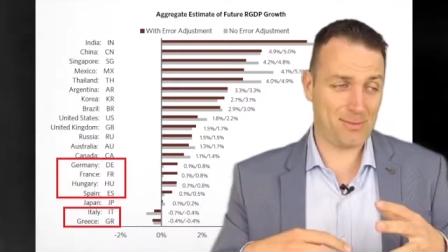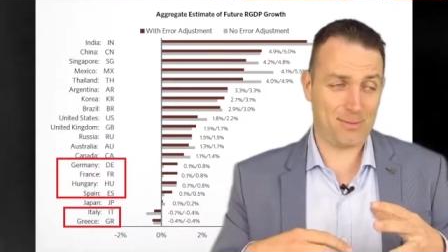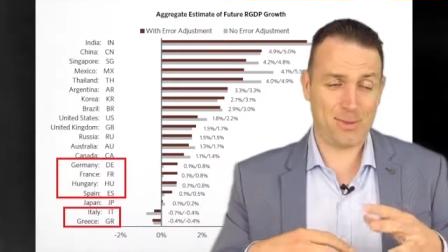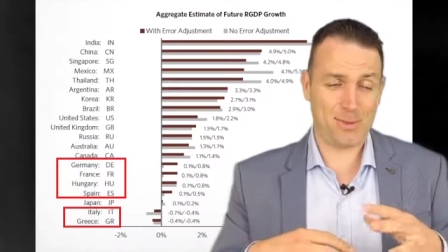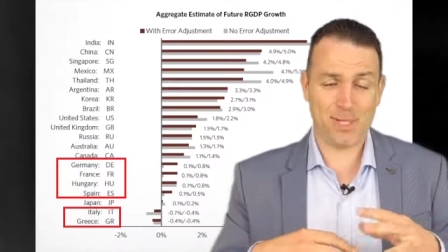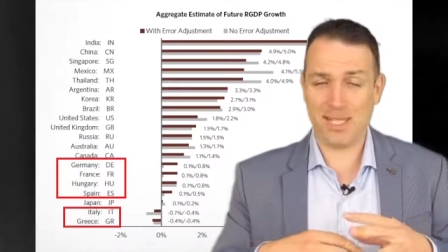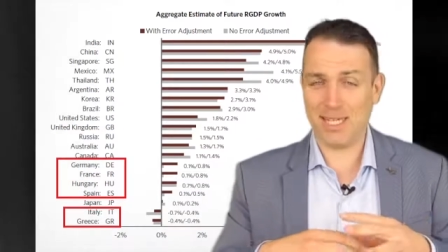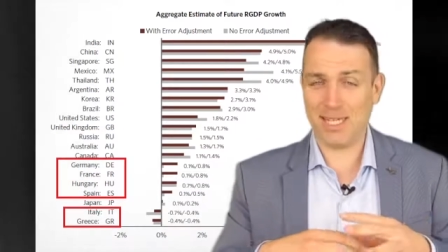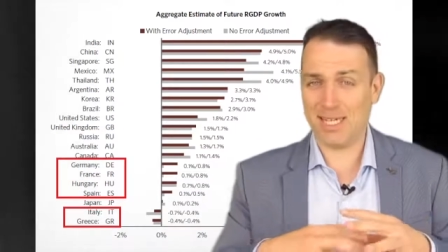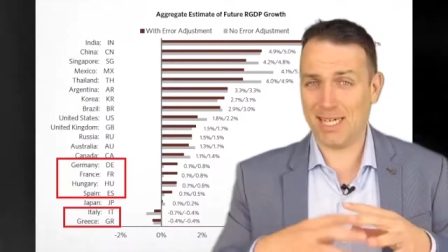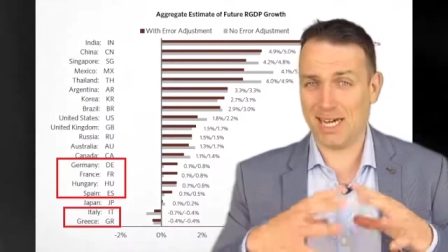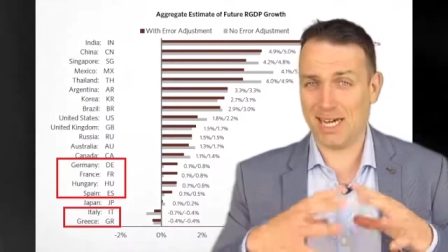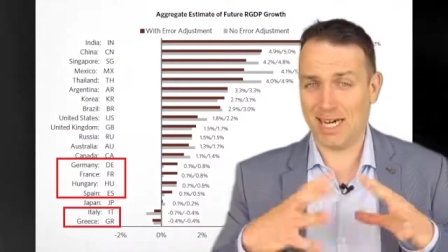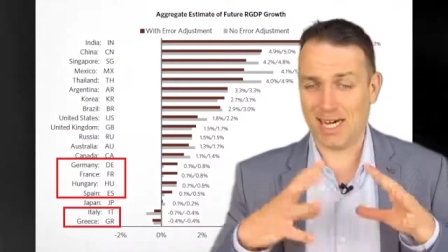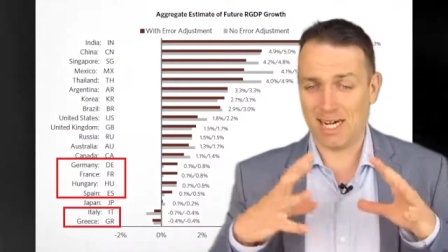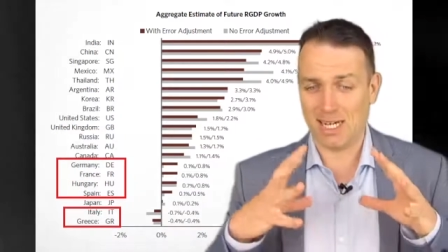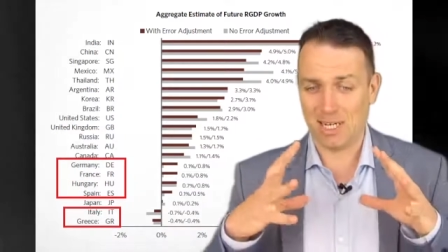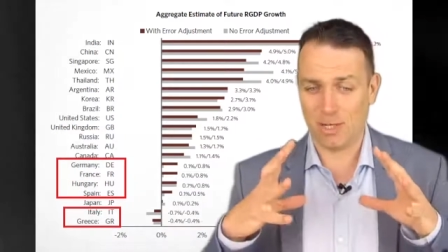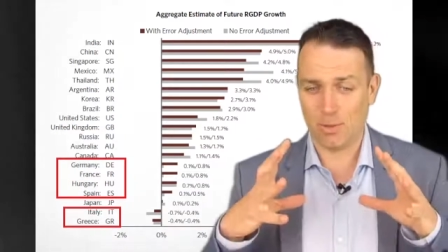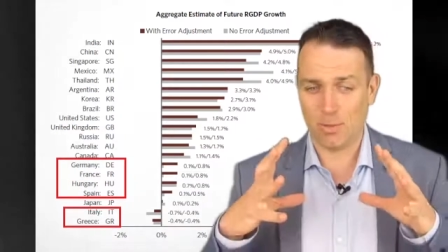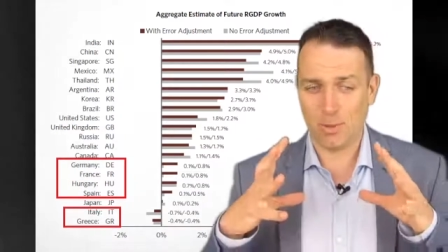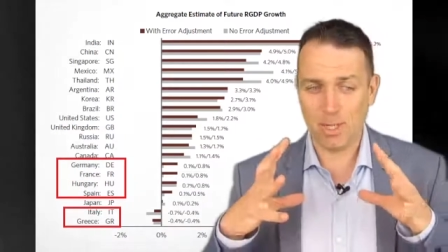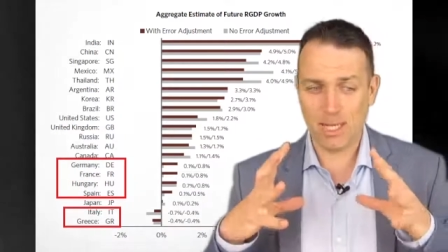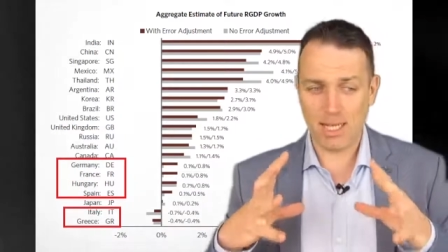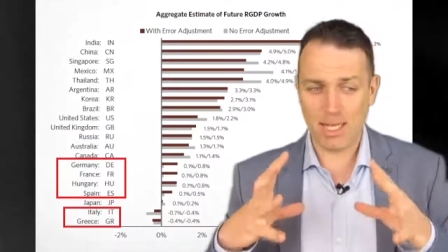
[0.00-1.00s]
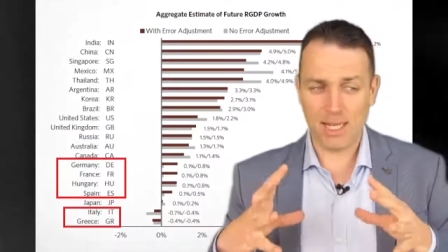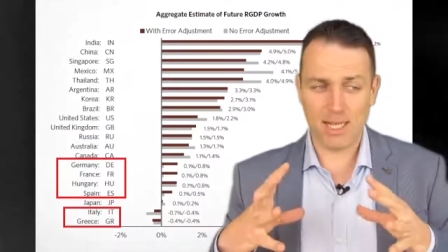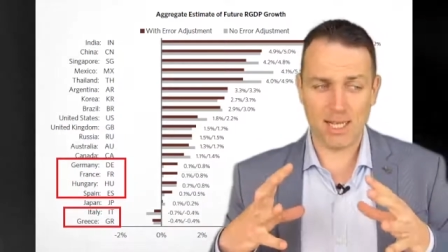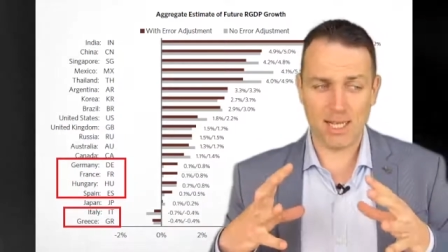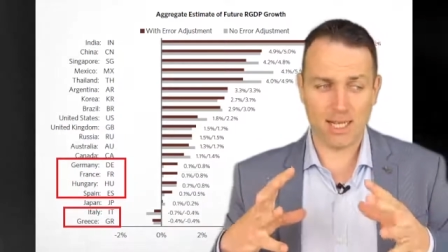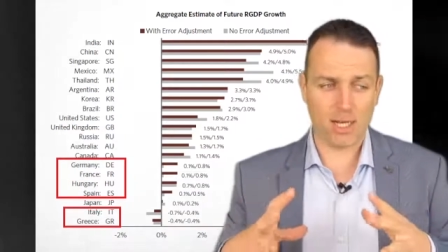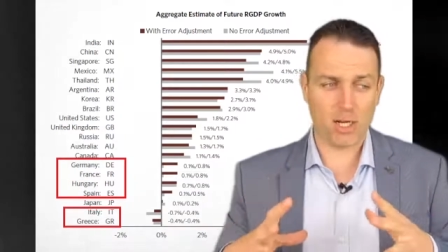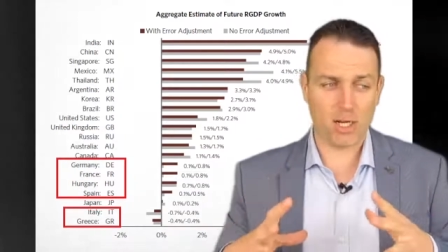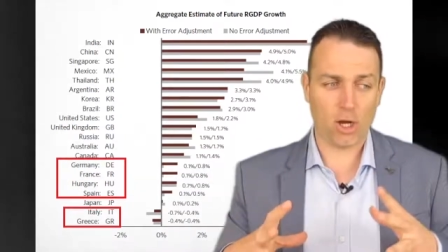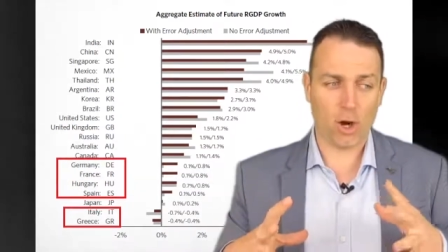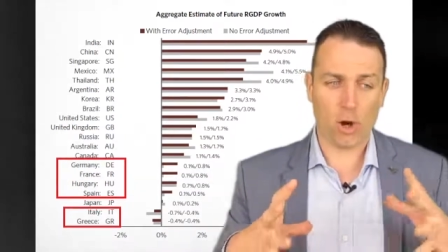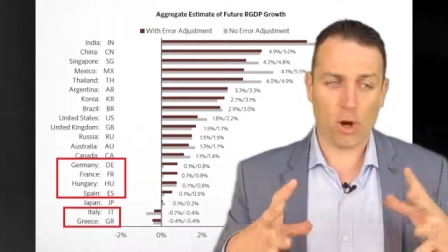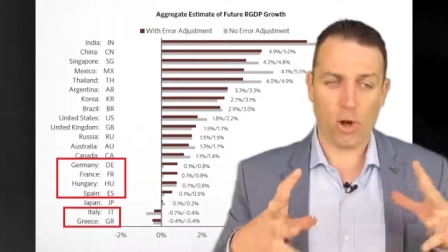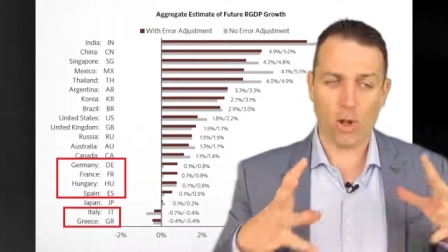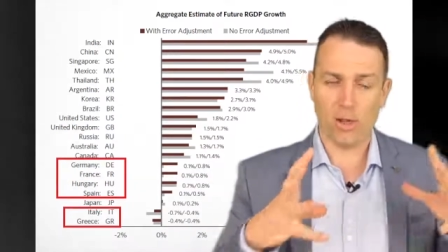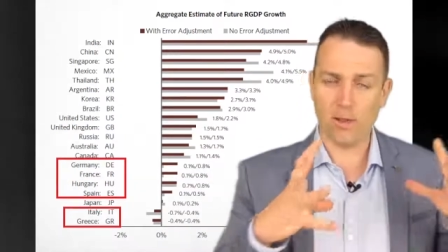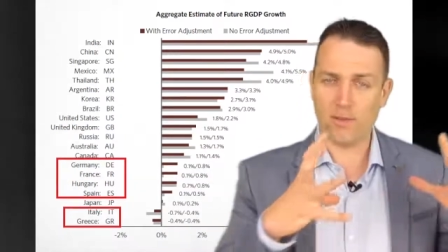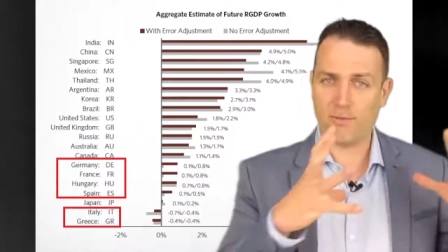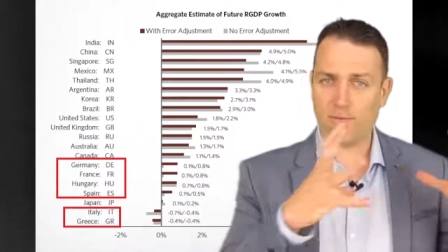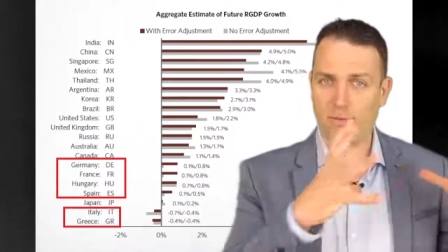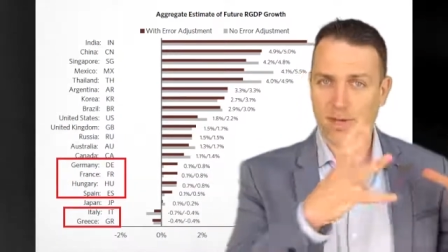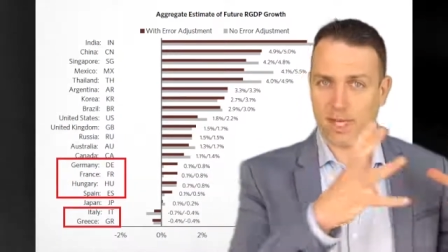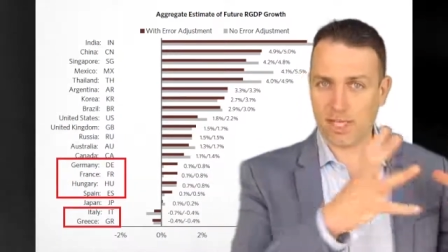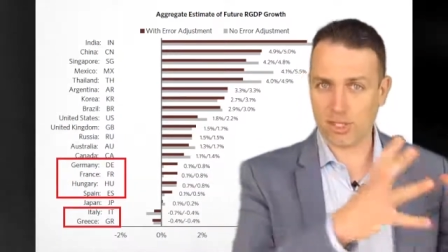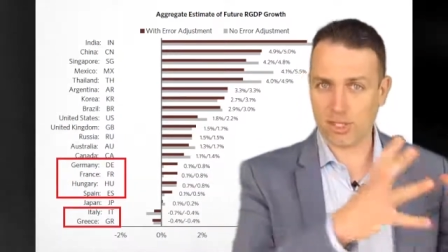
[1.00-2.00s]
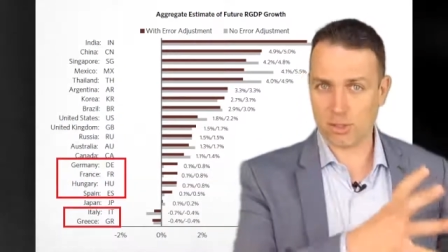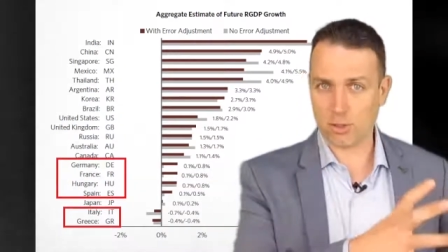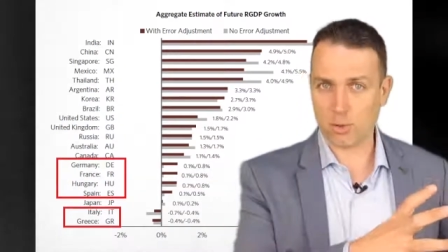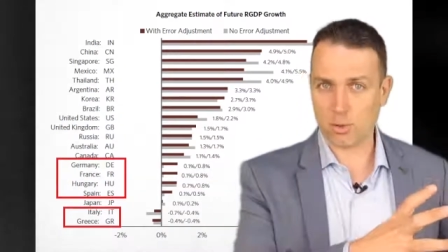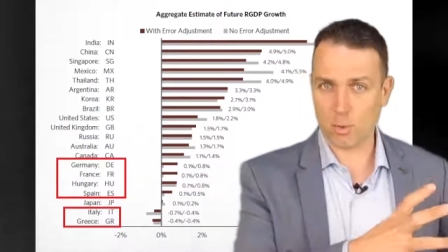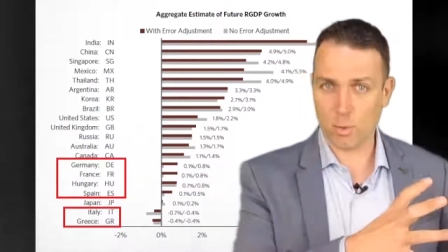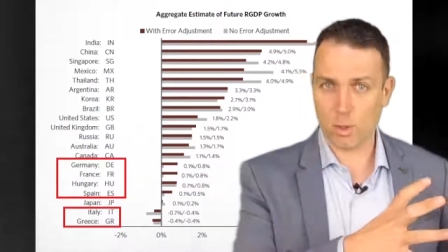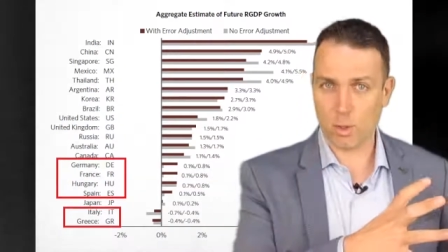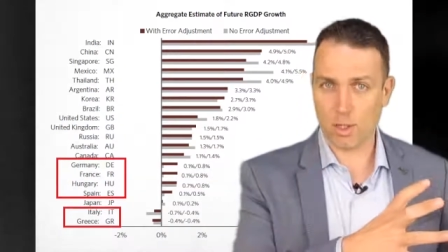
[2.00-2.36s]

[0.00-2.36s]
We are really an old-fashioned